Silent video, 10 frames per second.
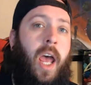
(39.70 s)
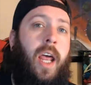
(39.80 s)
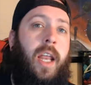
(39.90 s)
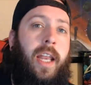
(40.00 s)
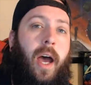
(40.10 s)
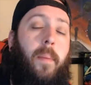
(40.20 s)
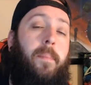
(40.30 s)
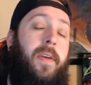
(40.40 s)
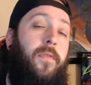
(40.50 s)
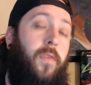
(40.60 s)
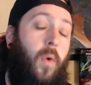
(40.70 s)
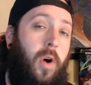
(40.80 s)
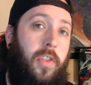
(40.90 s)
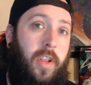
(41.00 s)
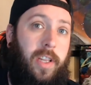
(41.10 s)
Now, before
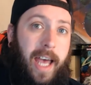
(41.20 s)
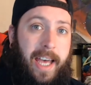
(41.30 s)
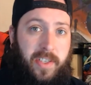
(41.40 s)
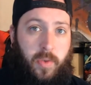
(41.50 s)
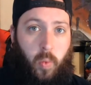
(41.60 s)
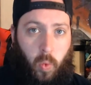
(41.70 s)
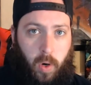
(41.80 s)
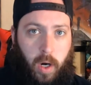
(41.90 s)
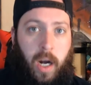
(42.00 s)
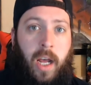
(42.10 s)
the last war,